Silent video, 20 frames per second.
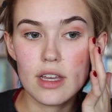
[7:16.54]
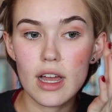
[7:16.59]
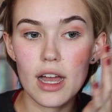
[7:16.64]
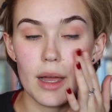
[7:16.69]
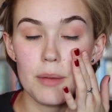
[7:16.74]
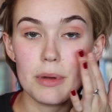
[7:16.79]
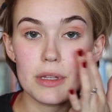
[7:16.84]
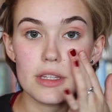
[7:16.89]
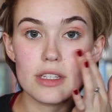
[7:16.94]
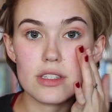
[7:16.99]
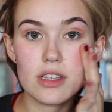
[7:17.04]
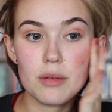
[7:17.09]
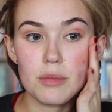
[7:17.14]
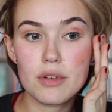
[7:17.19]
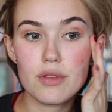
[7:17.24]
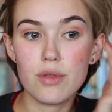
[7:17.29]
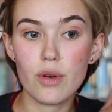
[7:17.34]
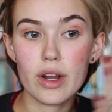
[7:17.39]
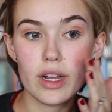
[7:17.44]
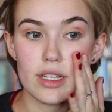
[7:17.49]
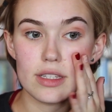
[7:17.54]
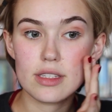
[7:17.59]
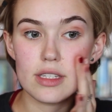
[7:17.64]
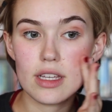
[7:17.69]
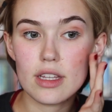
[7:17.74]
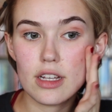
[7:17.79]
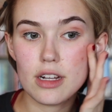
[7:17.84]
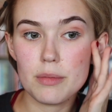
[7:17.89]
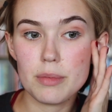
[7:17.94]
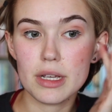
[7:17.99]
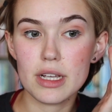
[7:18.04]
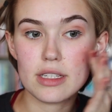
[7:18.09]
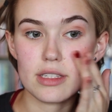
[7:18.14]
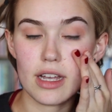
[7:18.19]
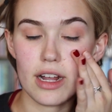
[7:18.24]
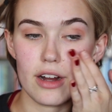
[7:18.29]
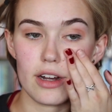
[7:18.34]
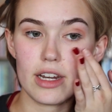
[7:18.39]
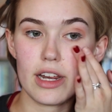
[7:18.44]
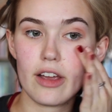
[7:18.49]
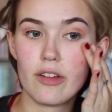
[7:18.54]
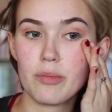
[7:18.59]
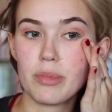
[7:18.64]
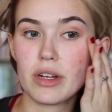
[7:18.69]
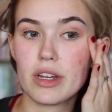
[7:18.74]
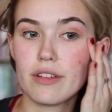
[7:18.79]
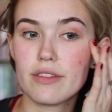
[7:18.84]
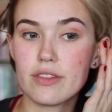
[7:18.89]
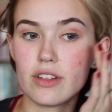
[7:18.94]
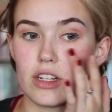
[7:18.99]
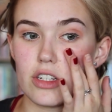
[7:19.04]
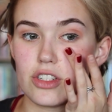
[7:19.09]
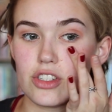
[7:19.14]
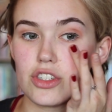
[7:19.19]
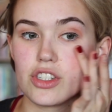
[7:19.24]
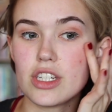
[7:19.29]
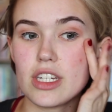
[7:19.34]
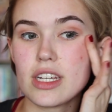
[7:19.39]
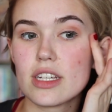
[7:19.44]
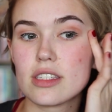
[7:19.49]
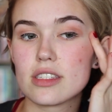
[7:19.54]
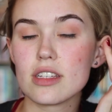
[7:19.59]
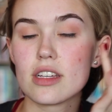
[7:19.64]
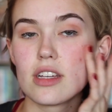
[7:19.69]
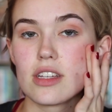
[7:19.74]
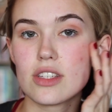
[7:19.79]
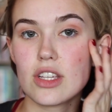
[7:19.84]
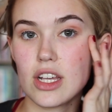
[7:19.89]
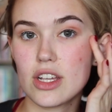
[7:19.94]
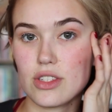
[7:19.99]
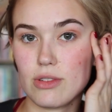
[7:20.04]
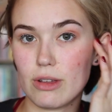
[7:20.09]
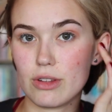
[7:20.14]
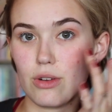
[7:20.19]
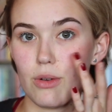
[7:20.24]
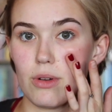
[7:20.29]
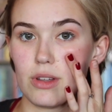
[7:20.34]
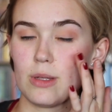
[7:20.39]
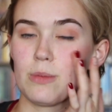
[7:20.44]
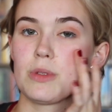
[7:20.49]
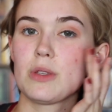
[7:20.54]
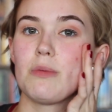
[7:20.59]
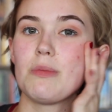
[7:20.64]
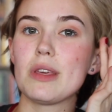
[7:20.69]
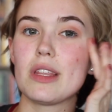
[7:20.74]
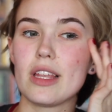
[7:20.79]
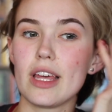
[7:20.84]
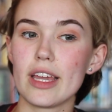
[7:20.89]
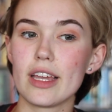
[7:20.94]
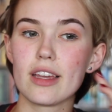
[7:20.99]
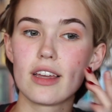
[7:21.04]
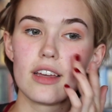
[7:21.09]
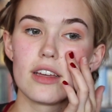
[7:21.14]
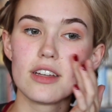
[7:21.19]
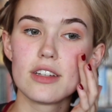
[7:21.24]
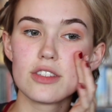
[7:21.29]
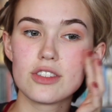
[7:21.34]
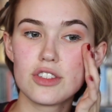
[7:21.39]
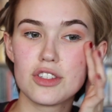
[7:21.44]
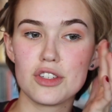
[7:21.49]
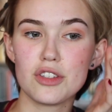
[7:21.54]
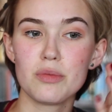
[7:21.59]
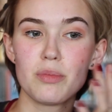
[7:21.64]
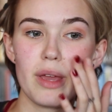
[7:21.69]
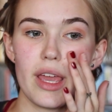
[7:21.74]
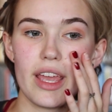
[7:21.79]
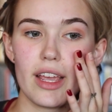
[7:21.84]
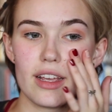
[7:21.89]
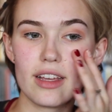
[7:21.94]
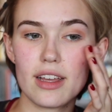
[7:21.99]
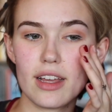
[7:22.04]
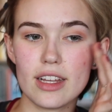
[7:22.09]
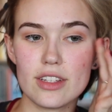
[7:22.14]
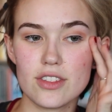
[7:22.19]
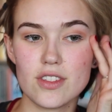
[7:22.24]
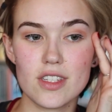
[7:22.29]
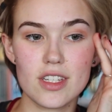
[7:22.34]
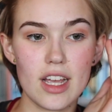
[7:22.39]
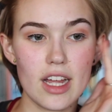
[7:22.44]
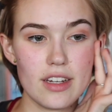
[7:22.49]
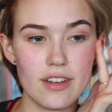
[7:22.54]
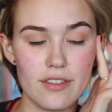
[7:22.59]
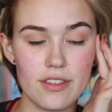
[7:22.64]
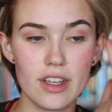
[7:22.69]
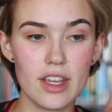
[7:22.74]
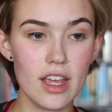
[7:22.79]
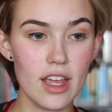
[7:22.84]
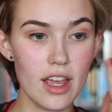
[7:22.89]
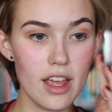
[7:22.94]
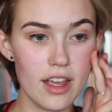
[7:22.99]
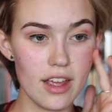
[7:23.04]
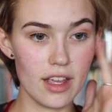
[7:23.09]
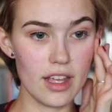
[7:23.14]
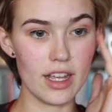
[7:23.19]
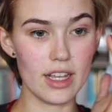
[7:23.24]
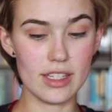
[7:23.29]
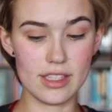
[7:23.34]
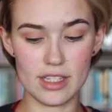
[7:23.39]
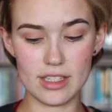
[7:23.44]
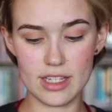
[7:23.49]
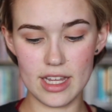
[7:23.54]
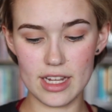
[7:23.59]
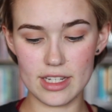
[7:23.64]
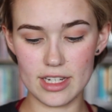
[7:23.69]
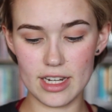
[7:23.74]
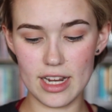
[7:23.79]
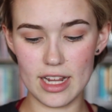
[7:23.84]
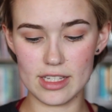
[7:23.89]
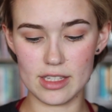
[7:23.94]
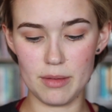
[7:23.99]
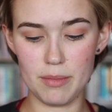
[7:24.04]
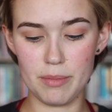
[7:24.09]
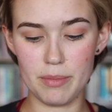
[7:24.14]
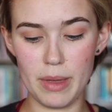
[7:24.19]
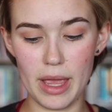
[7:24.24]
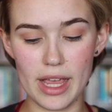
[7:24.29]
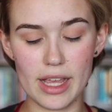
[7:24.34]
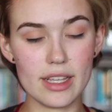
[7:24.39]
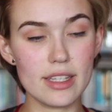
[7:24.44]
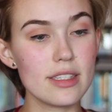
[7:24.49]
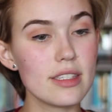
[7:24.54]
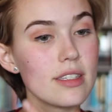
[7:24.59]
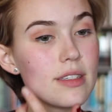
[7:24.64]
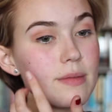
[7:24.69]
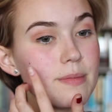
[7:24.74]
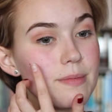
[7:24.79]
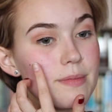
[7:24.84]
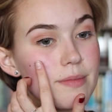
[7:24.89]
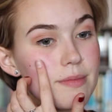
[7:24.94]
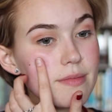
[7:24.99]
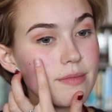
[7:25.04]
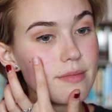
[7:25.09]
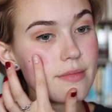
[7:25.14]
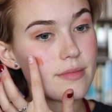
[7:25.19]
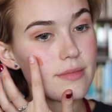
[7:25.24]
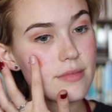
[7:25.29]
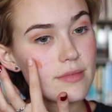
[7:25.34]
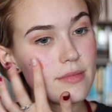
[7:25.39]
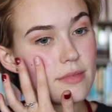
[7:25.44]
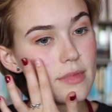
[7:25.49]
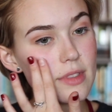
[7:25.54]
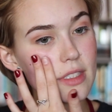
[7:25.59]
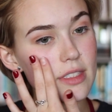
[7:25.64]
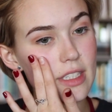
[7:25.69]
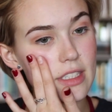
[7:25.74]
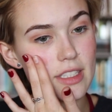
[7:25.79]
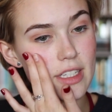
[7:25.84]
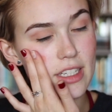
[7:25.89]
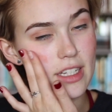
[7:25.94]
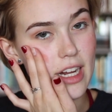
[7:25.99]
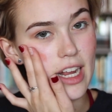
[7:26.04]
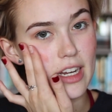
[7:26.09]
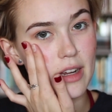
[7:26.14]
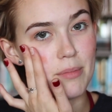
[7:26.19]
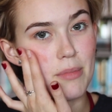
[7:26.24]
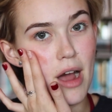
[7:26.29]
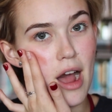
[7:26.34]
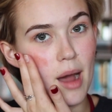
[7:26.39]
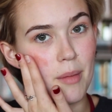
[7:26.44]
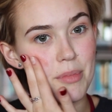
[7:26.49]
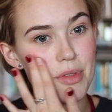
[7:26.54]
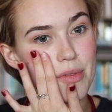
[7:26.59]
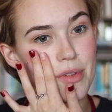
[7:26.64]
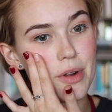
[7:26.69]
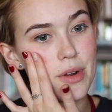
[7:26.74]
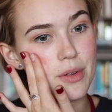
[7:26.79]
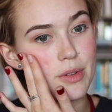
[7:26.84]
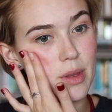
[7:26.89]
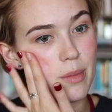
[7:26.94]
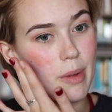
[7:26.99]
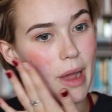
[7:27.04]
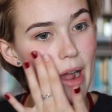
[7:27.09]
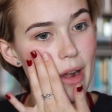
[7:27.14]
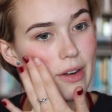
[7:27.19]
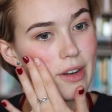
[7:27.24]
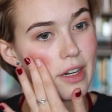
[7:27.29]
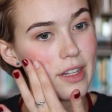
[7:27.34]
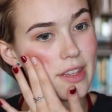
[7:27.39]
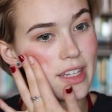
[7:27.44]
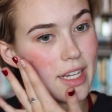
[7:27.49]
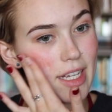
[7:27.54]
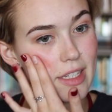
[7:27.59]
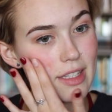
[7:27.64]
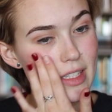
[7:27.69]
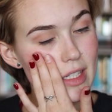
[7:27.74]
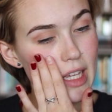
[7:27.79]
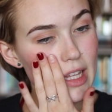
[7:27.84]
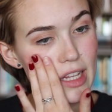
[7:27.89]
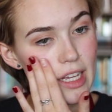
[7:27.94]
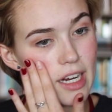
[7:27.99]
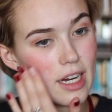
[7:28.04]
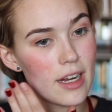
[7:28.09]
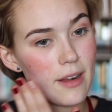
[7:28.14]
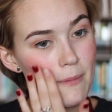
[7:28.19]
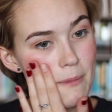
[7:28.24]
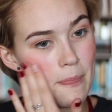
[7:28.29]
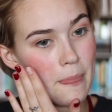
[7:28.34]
I put this on before concealer because I already have pretty flush cheeks, so I don't want them to be like too pink. It just kind of is intended as a base that's gonna kind of pop through the powder and the concealer.